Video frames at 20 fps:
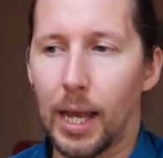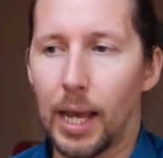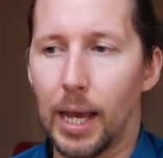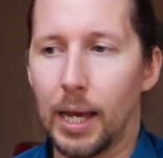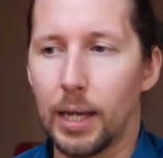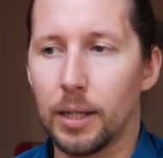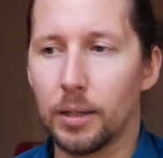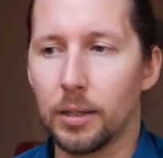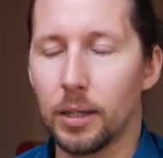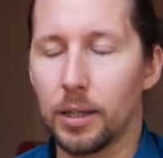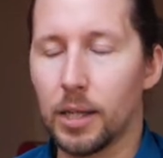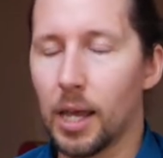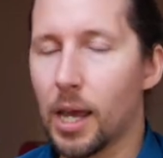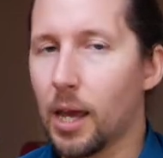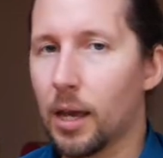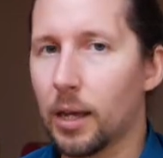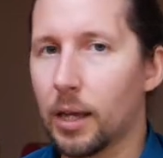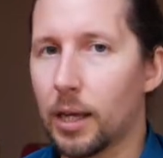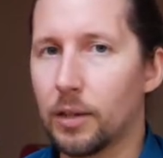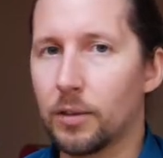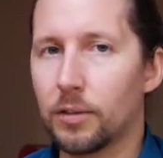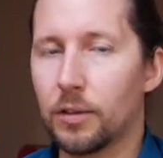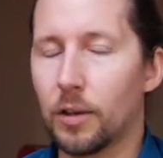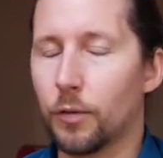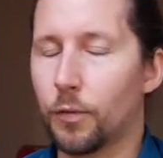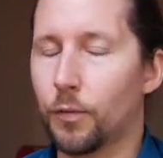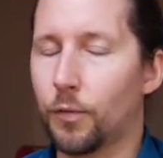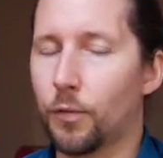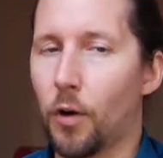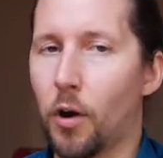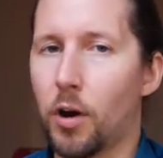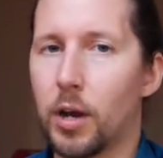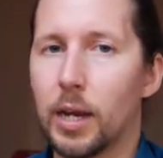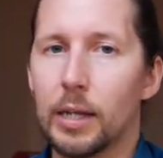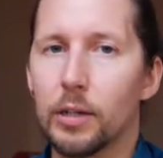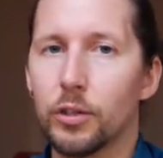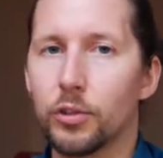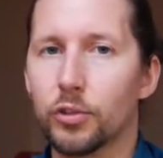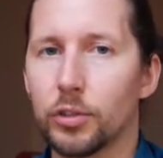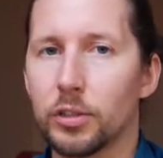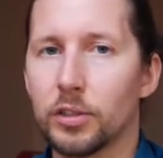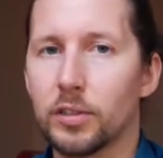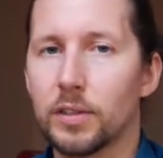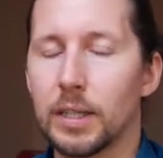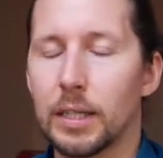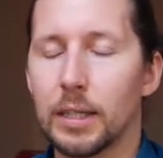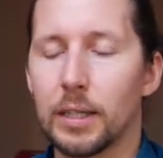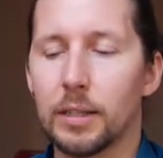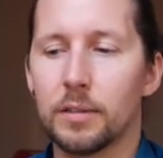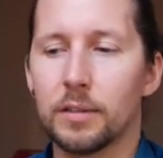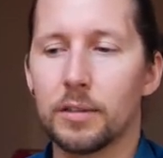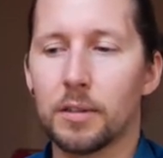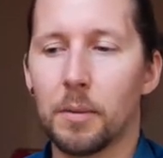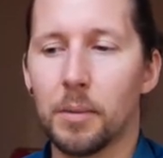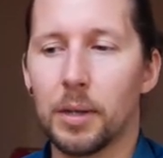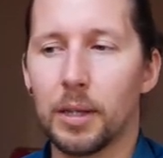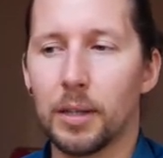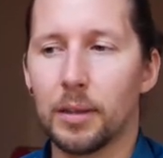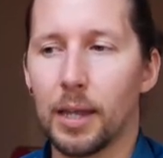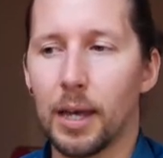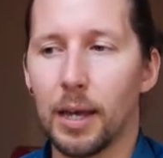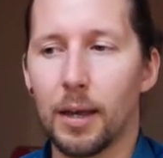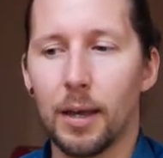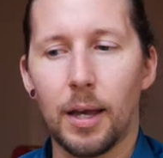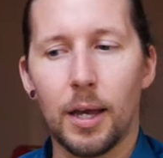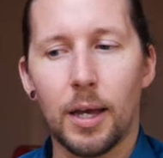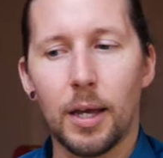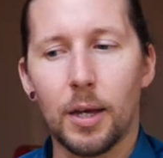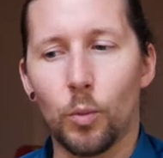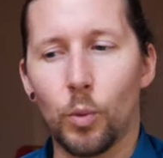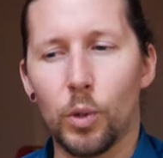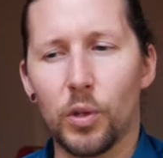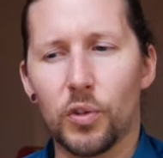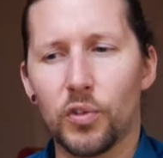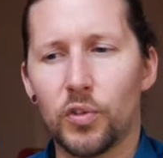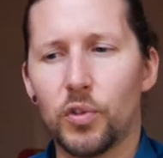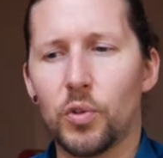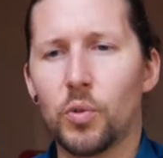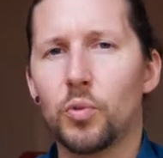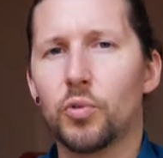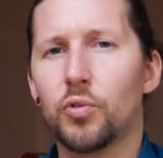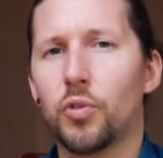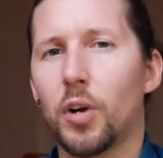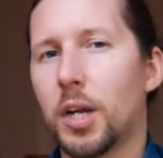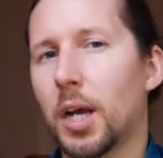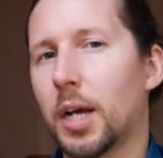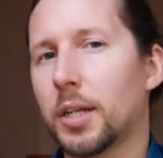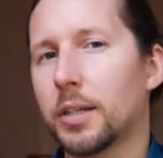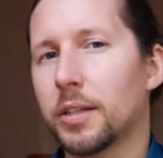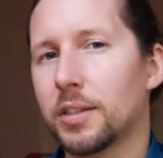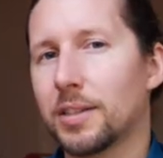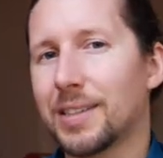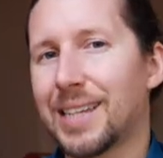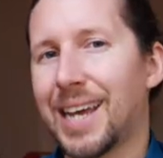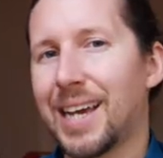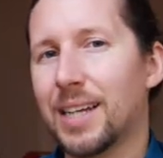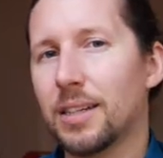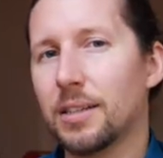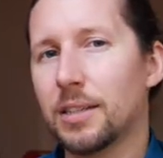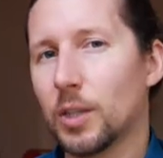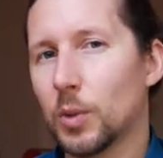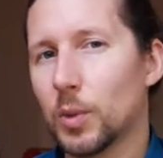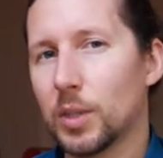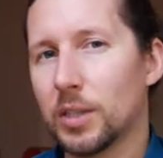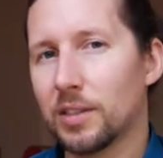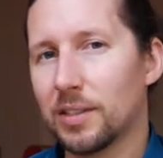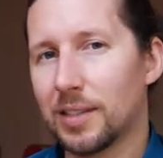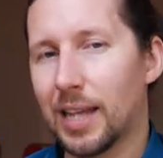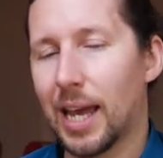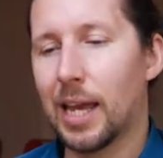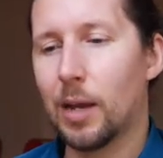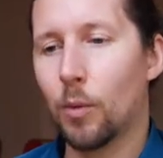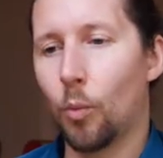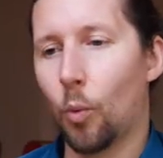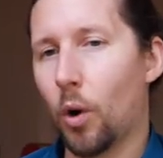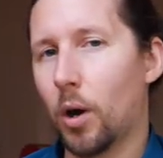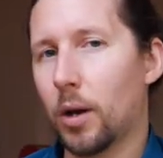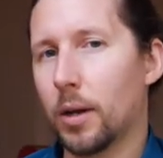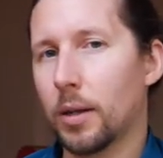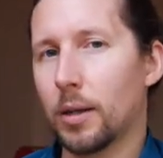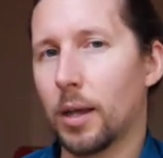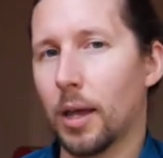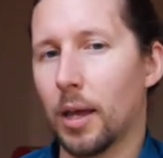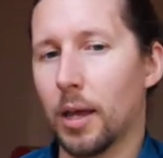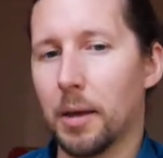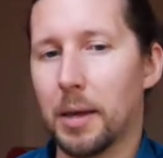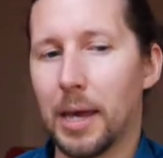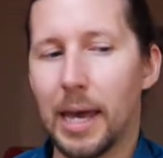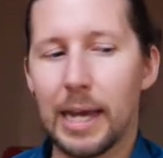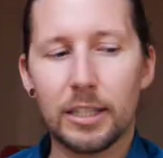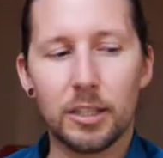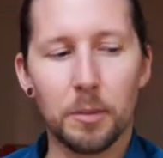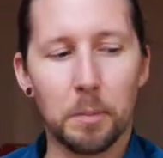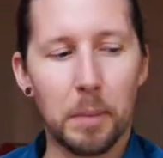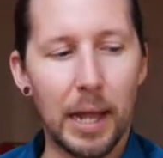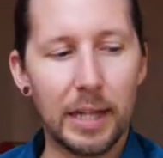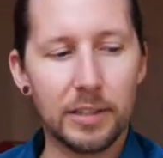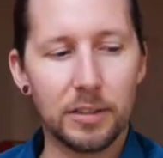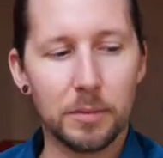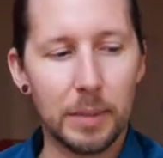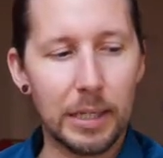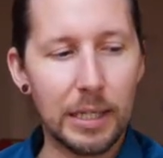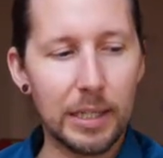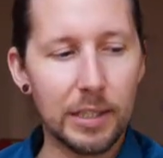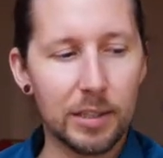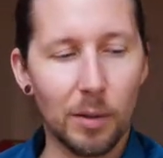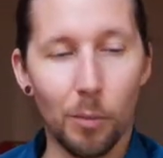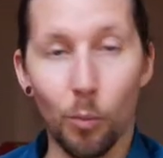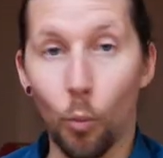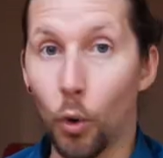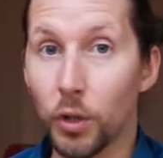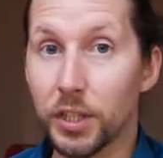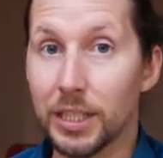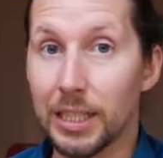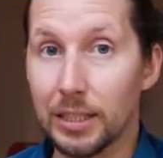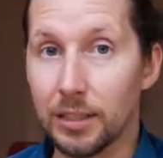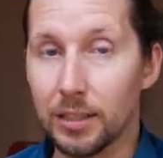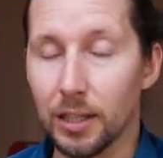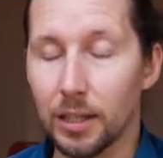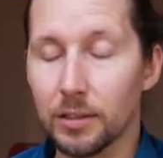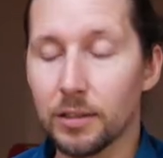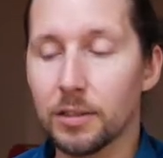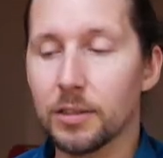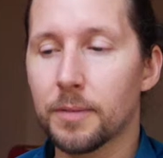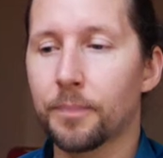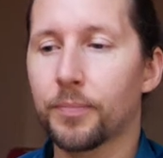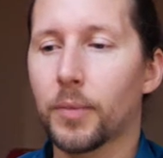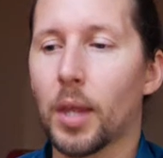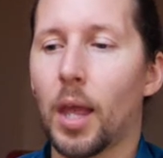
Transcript: And yeah, it's very interesting. It's something that we're still trying to understand till this day, what ectoplasm is and what it does.